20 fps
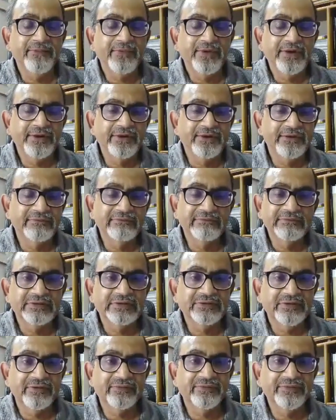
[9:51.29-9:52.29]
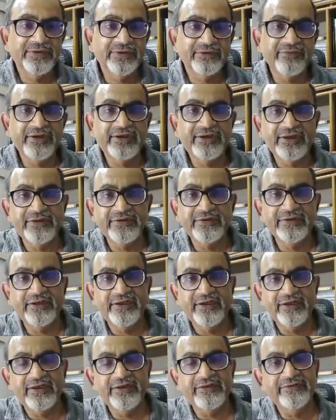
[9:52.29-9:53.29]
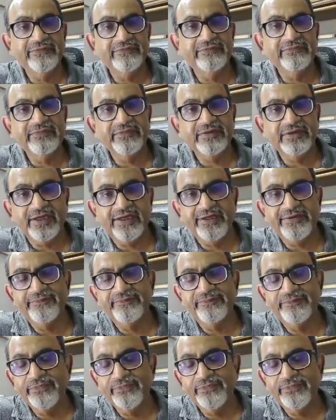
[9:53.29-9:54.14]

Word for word: in from 70s and 80s time.